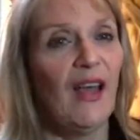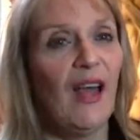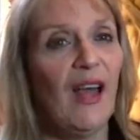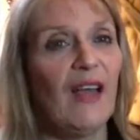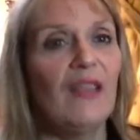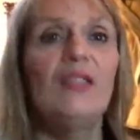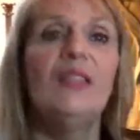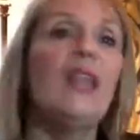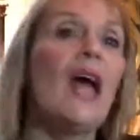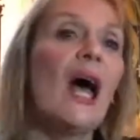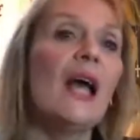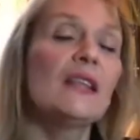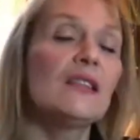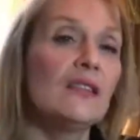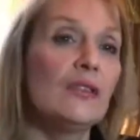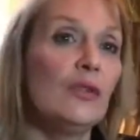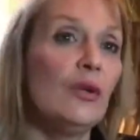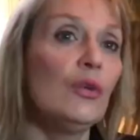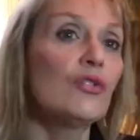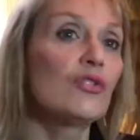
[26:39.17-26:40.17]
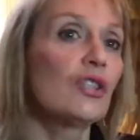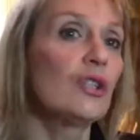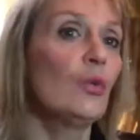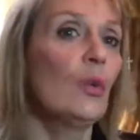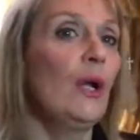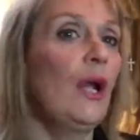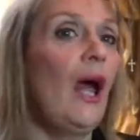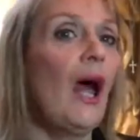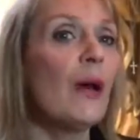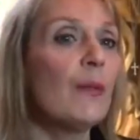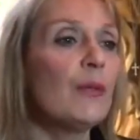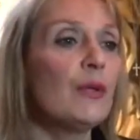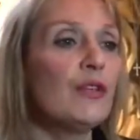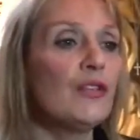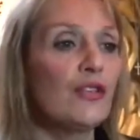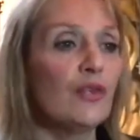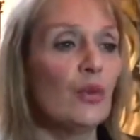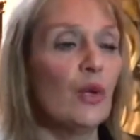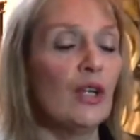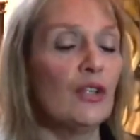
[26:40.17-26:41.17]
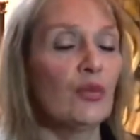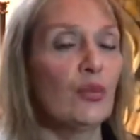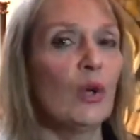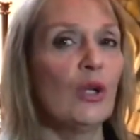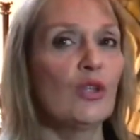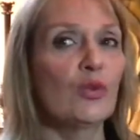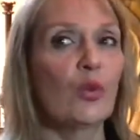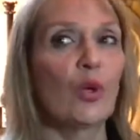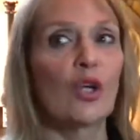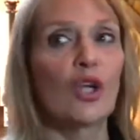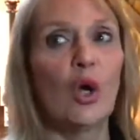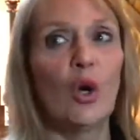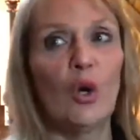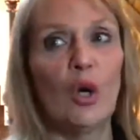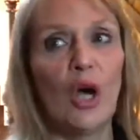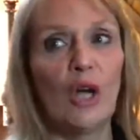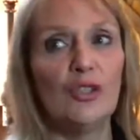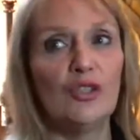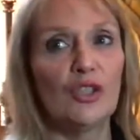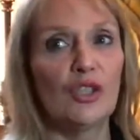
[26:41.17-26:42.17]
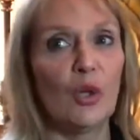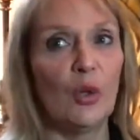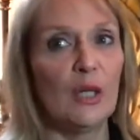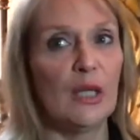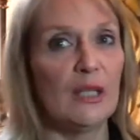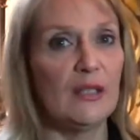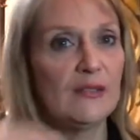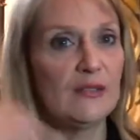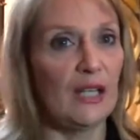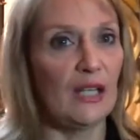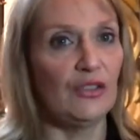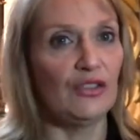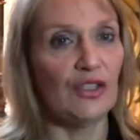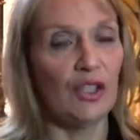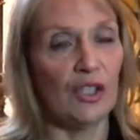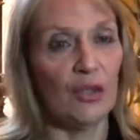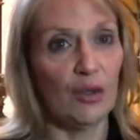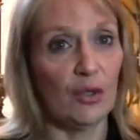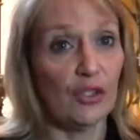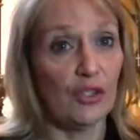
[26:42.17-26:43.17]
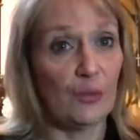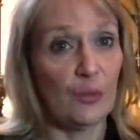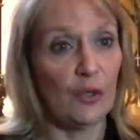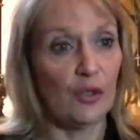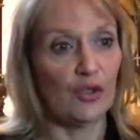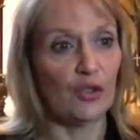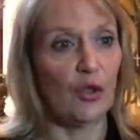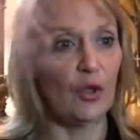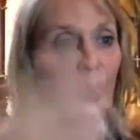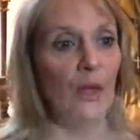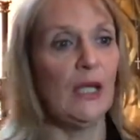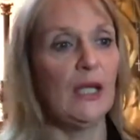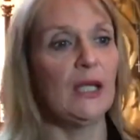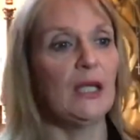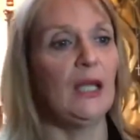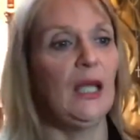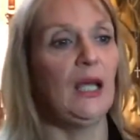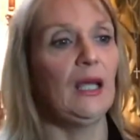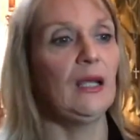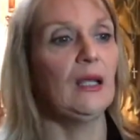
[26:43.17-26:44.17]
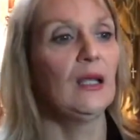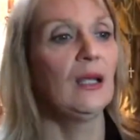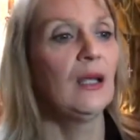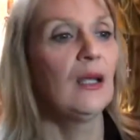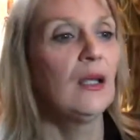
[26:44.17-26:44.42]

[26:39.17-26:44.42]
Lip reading: And that's usually what happens to us once we're undergoing an ascension or a spiritual awakening.